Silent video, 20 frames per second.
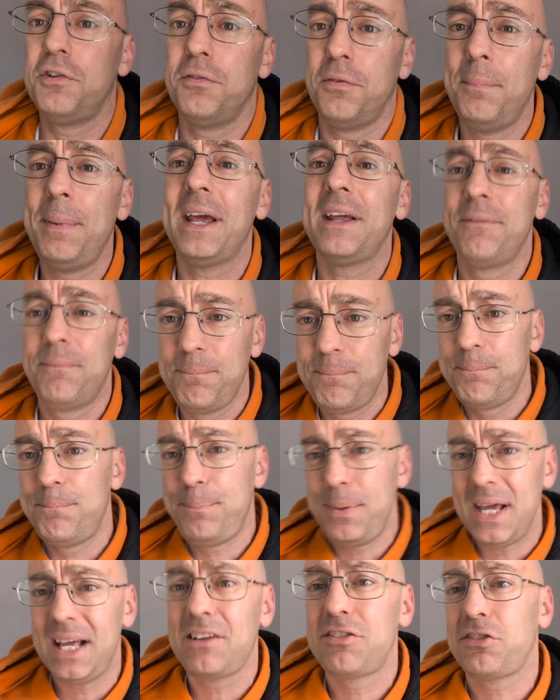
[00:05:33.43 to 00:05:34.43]
which is a
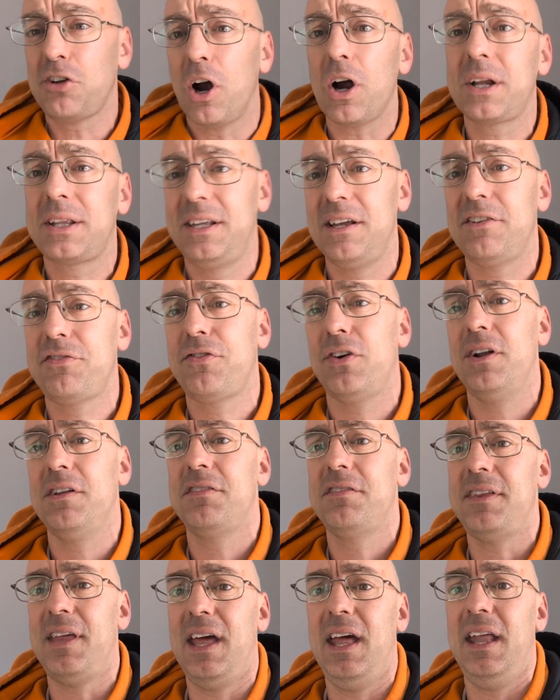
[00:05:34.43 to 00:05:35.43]
big stark
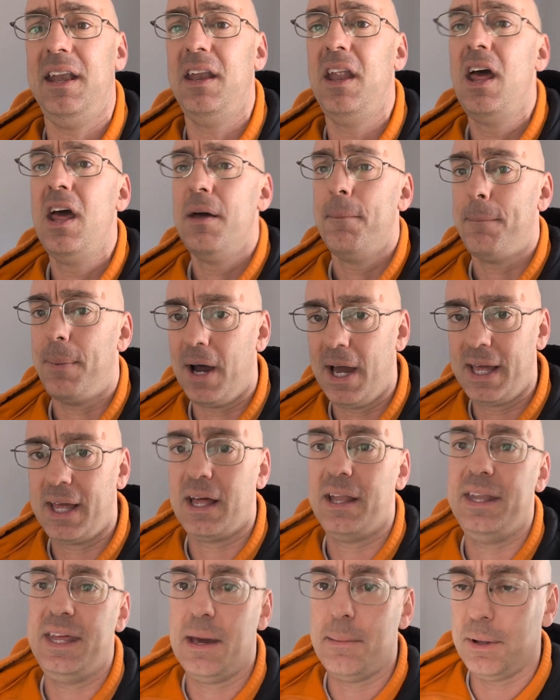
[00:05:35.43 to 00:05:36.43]
difference than
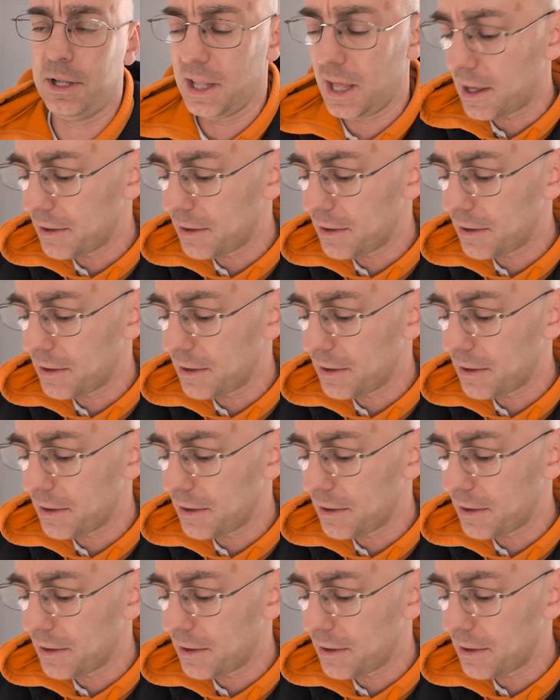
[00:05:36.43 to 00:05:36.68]
buying on the